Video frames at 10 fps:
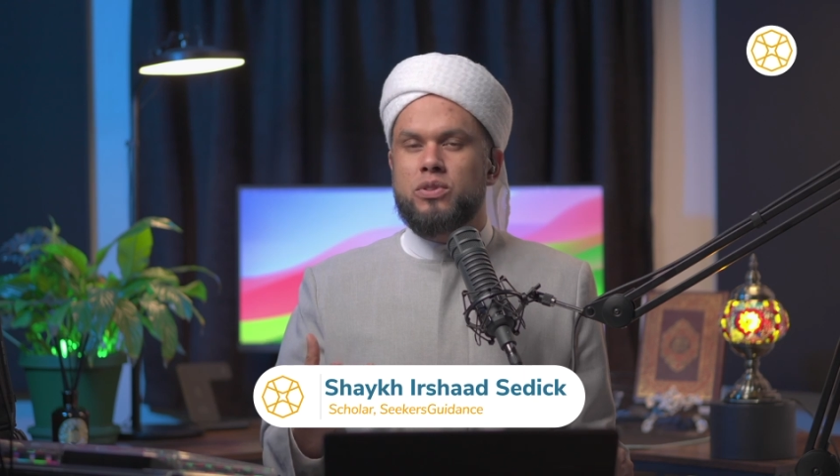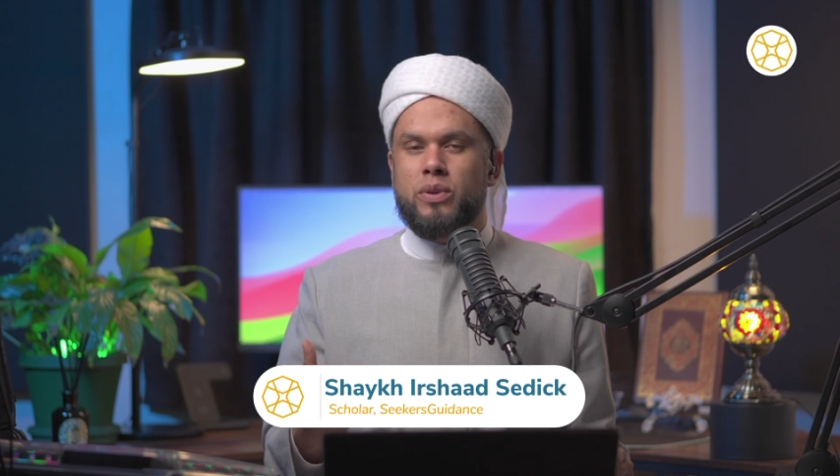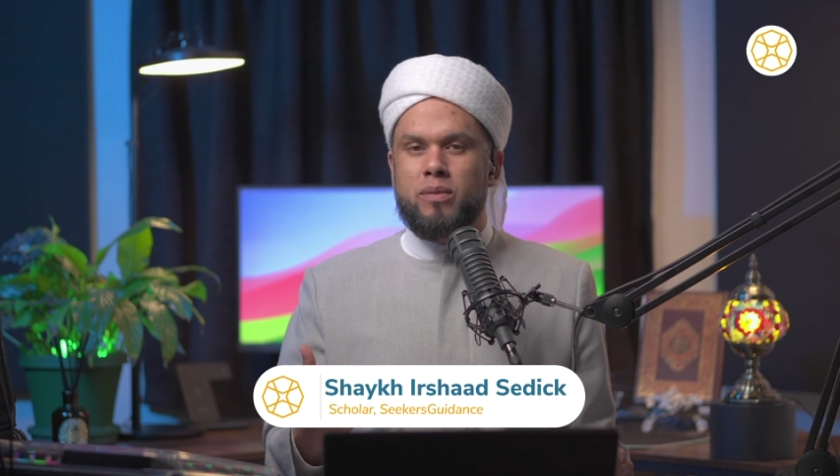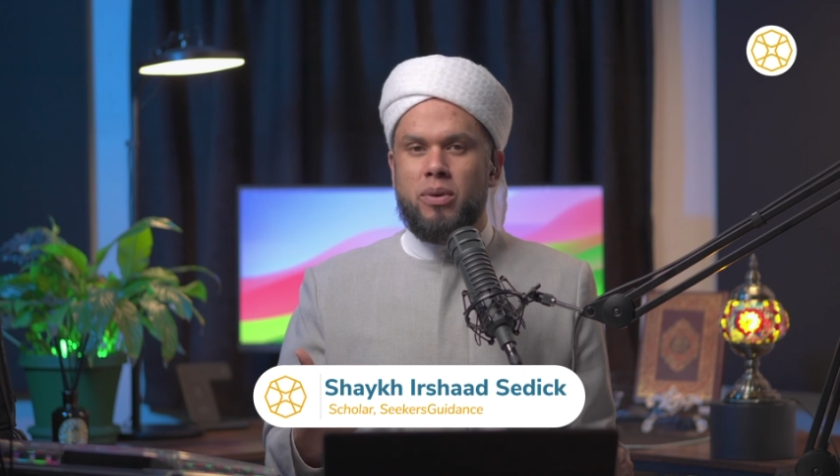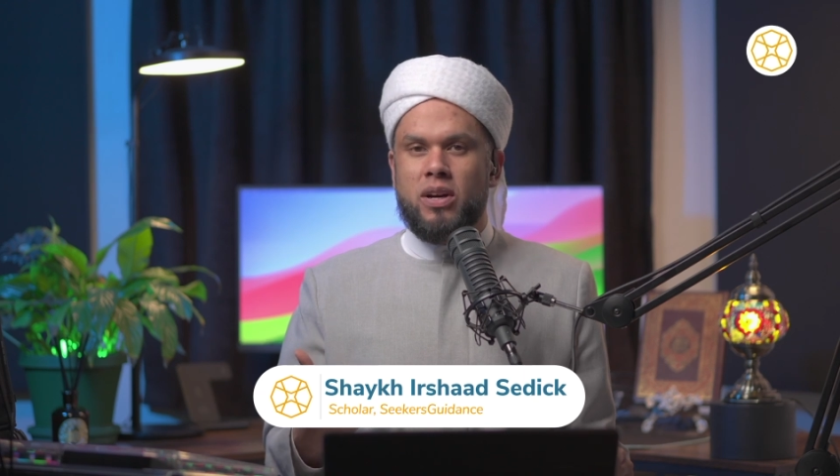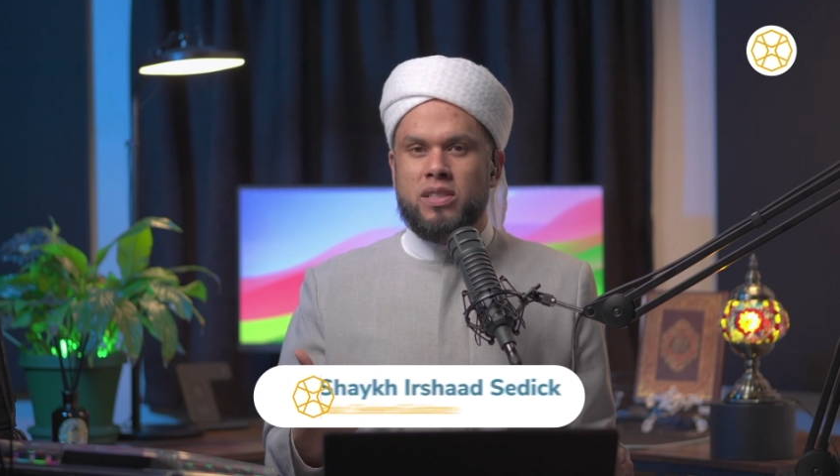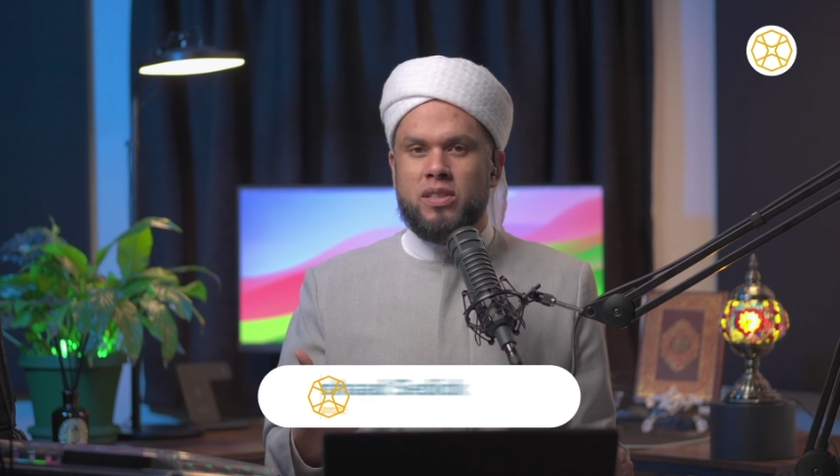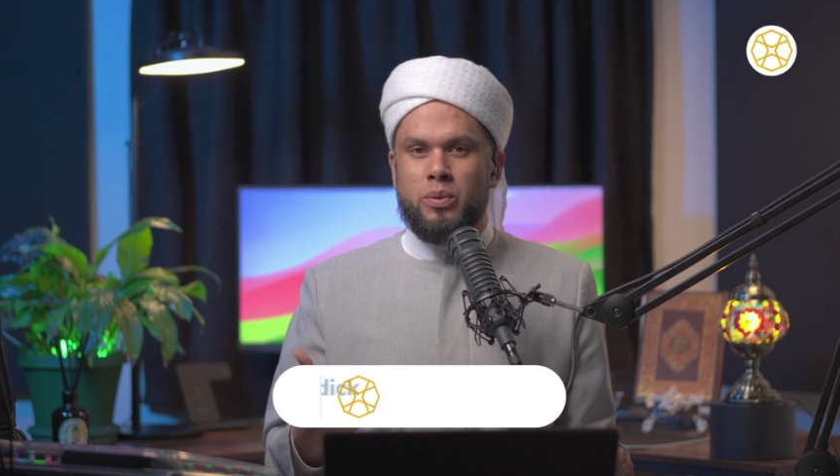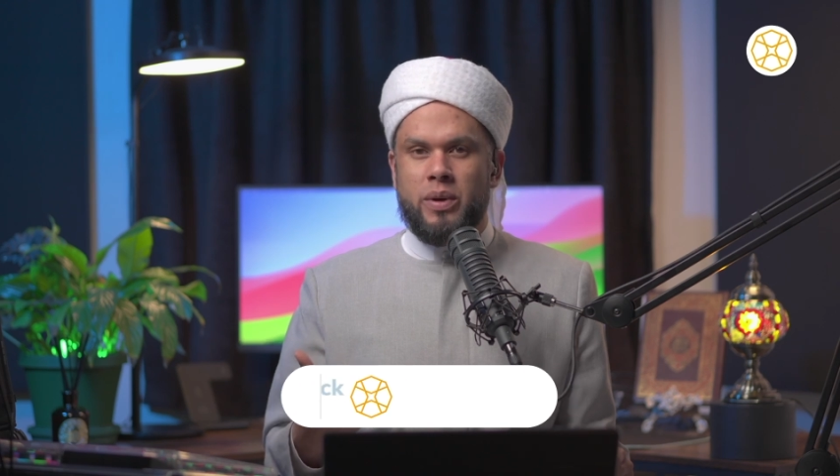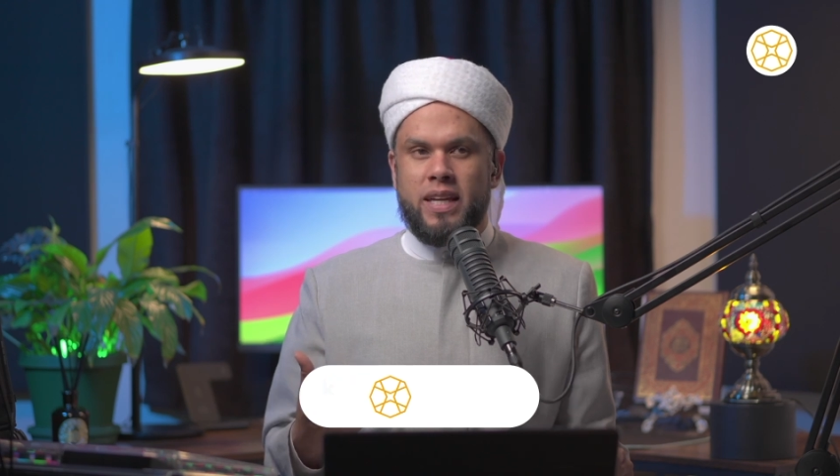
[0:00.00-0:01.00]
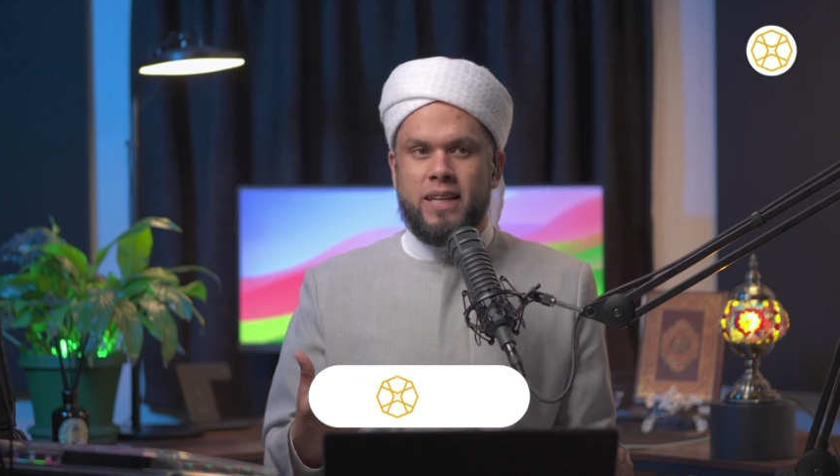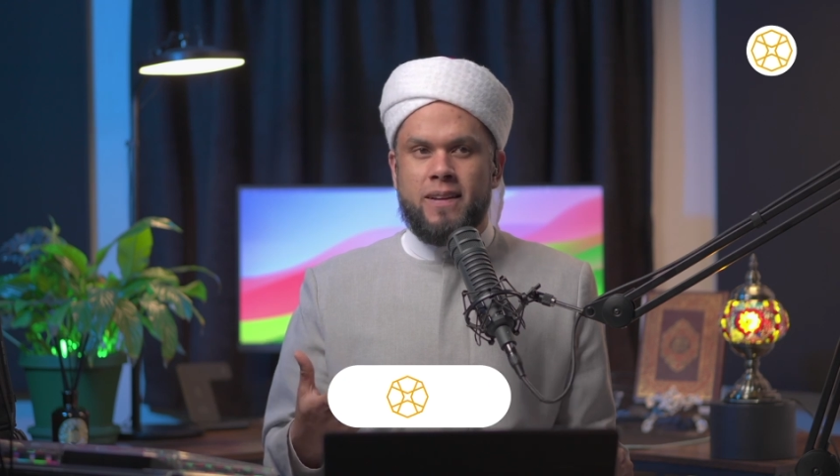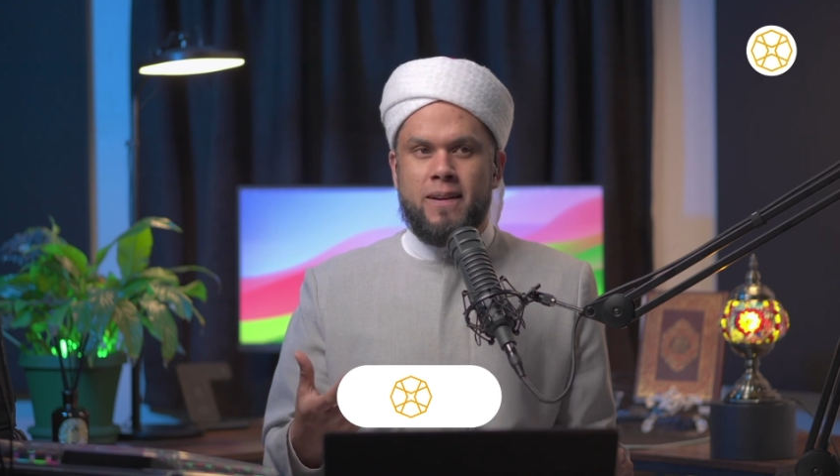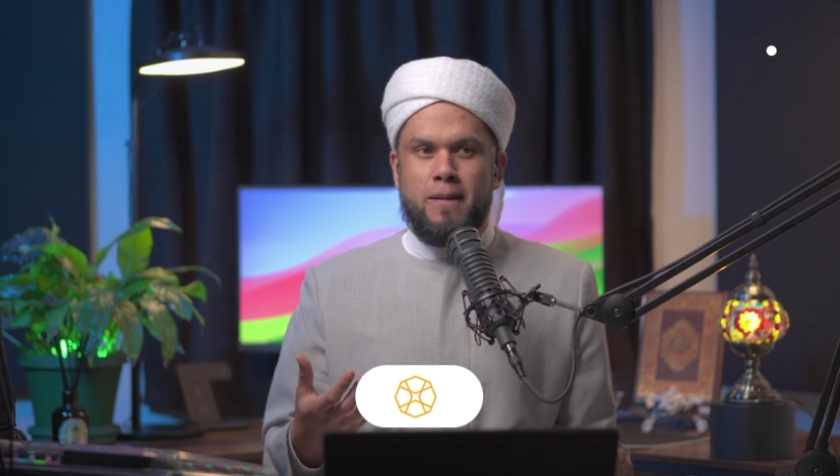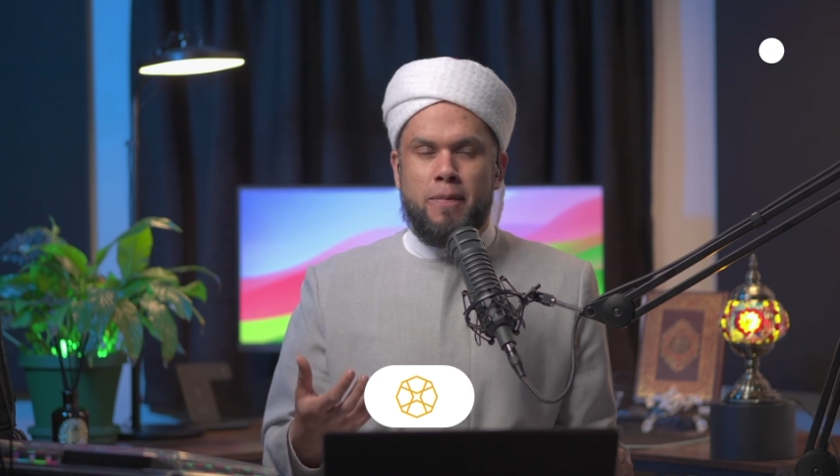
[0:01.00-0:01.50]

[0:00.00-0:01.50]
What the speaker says: to you had passed away